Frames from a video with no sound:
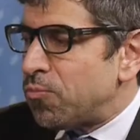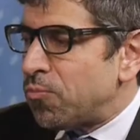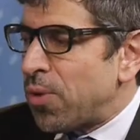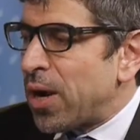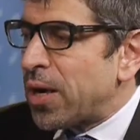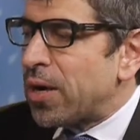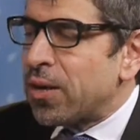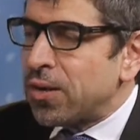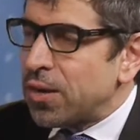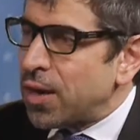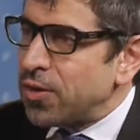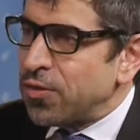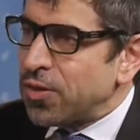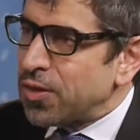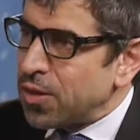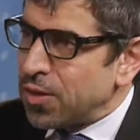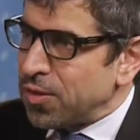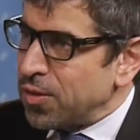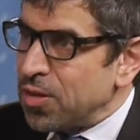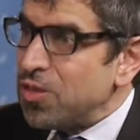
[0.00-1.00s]
Recognizing
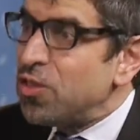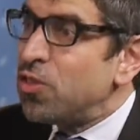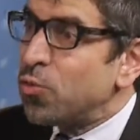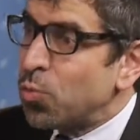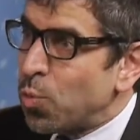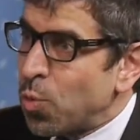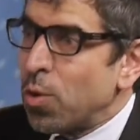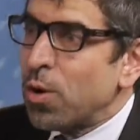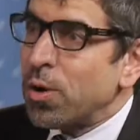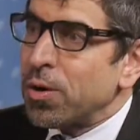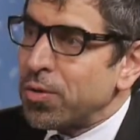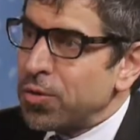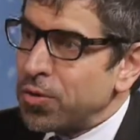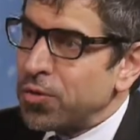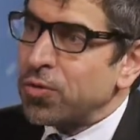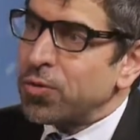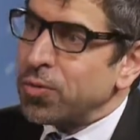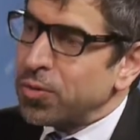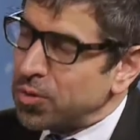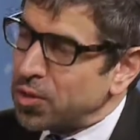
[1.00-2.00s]
that these were
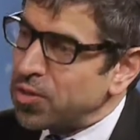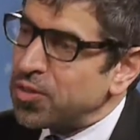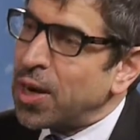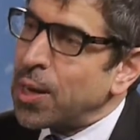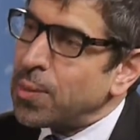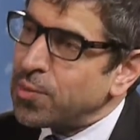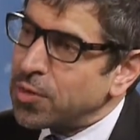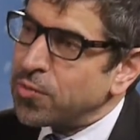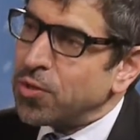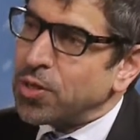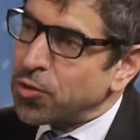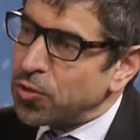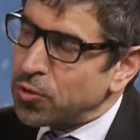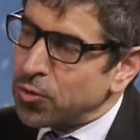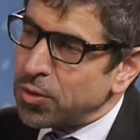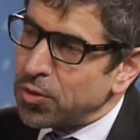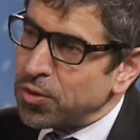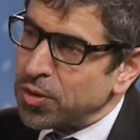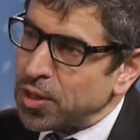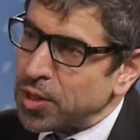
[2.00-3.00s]
the types of
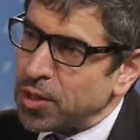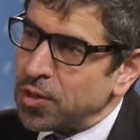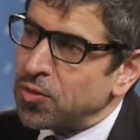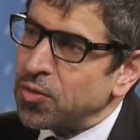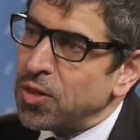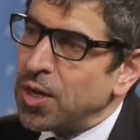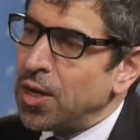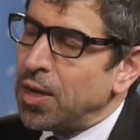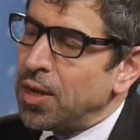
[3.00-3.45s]
uncertainties